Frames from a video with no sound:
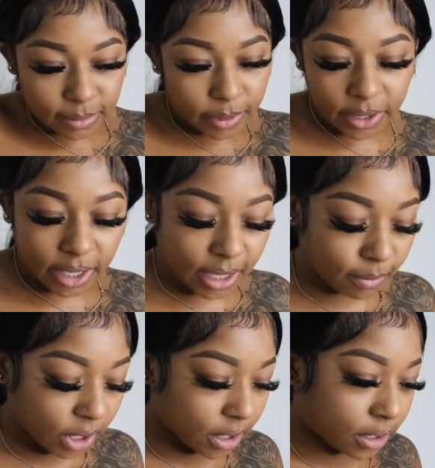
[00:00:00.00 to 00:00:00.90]
Period. I'm
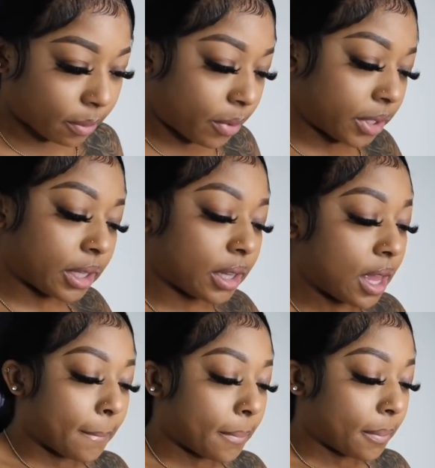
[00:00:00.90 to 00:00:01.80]
trying to support the
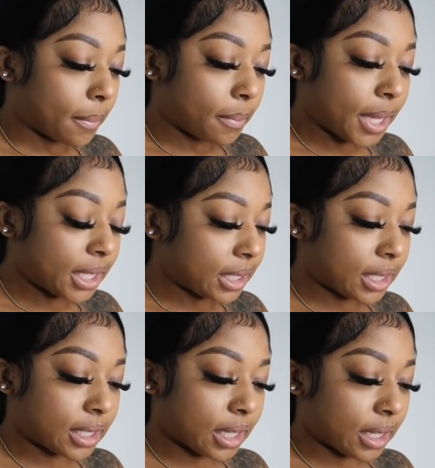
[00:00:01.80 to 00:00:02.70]

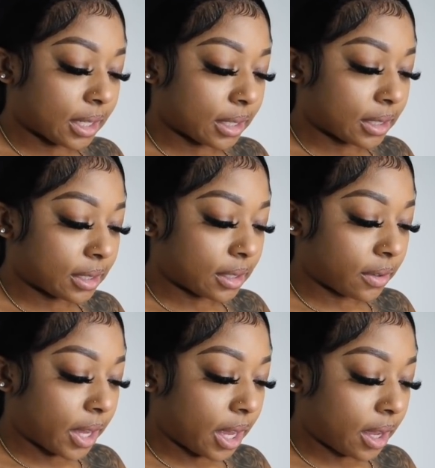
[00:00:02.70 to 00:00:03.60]
businesses,
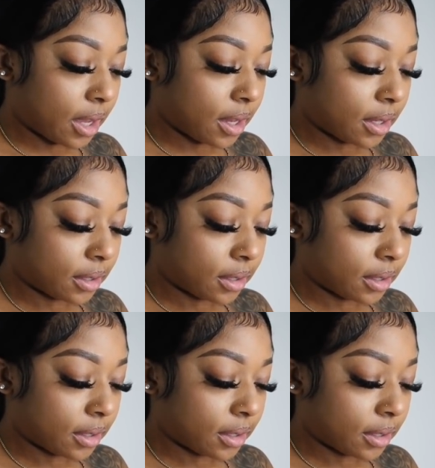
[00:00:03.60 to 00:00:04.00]
okay?